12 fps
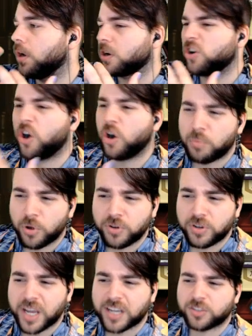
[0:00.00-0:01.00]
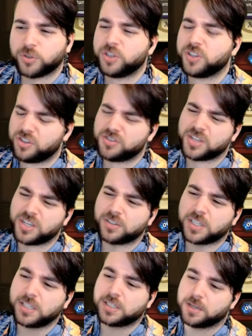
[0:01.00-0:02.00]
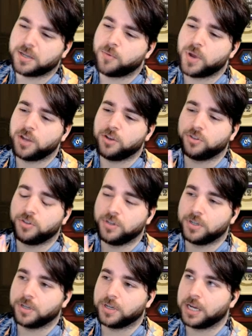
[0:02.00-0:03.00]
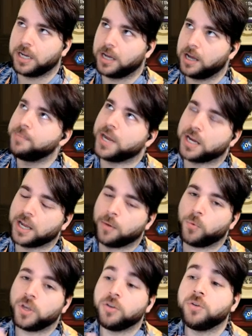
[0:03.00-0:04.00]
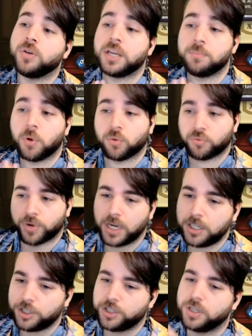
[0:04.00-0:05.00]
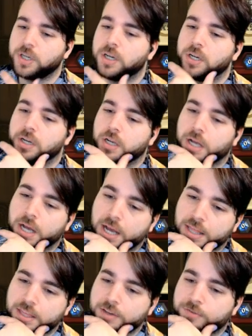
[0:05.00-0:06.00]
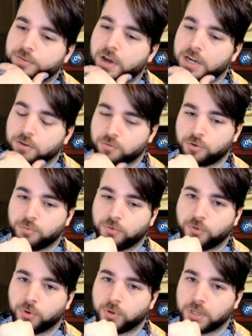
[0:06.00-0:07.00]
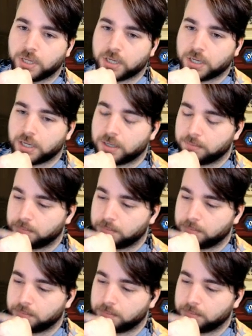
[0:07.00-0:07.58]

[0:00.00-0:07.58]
combo decks, or you think you're seeing something where you a metagame where you need more reach, I think finding room for the